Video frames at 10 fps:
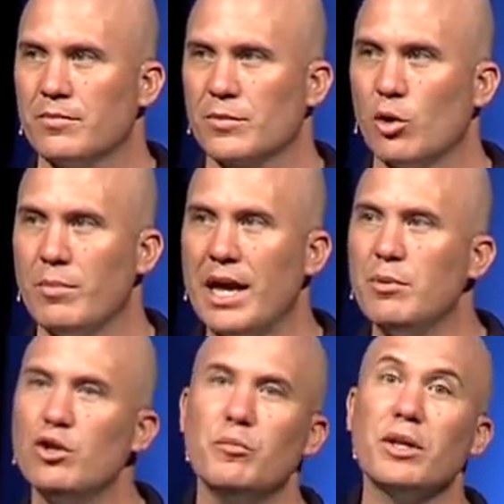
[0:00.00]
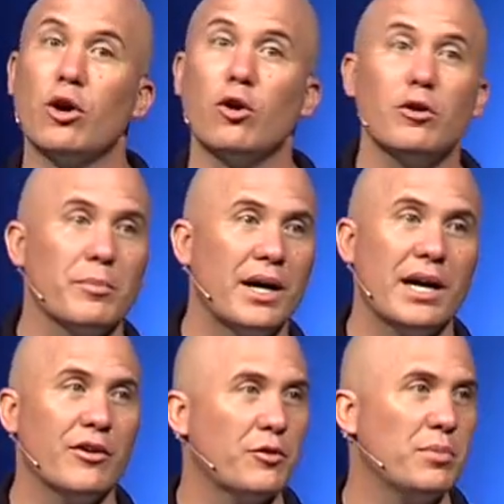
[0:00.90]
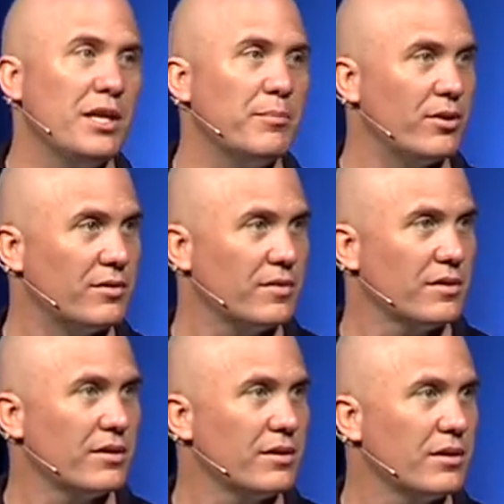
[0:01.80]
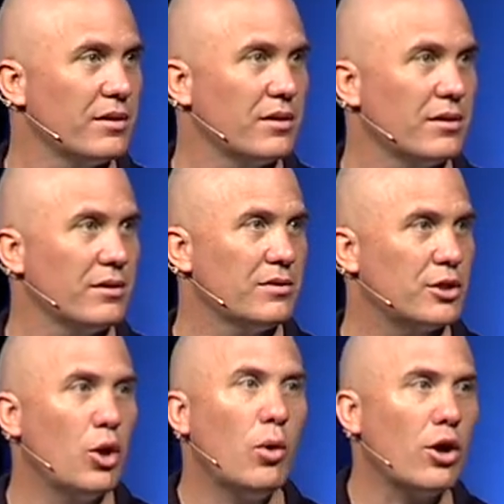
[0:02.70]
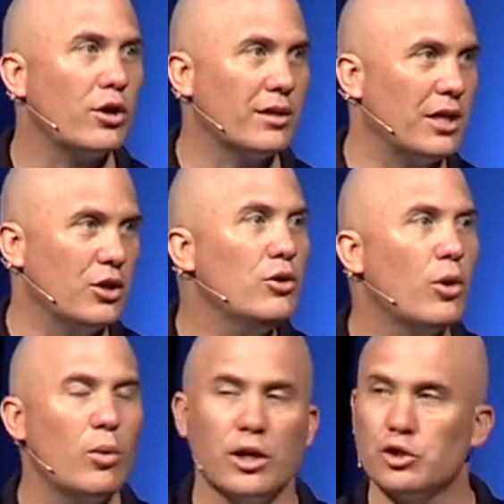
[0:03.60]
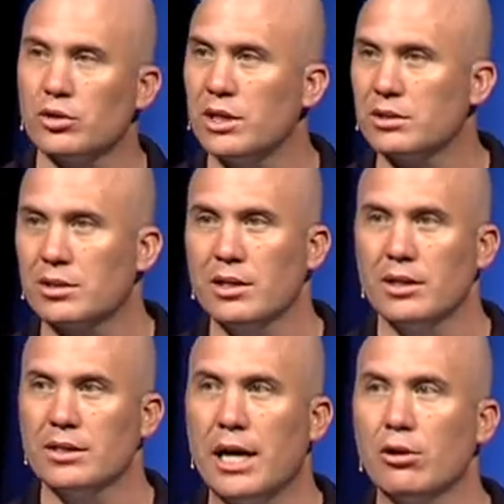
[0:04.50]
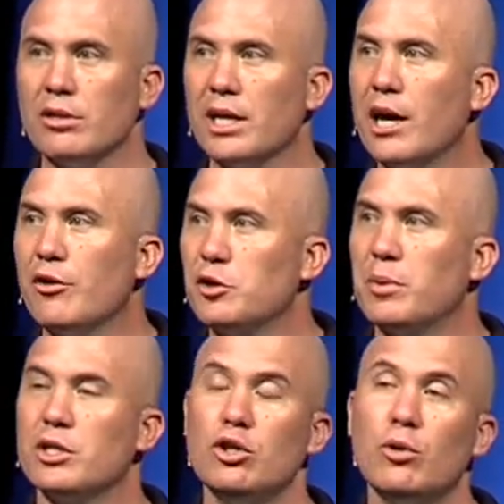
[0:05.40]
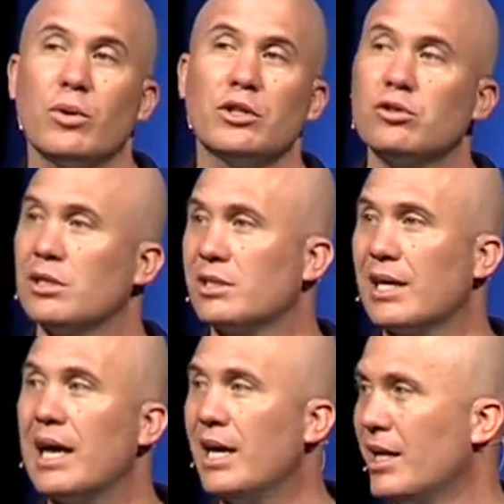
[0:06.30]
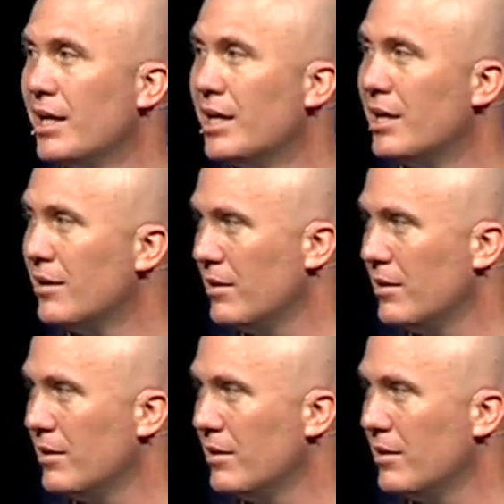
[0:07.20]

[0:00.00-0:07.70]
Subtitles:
Or maybe you've been hurt by other people. So hurt that you don't want to trust not only others, but you don't want to trust God again.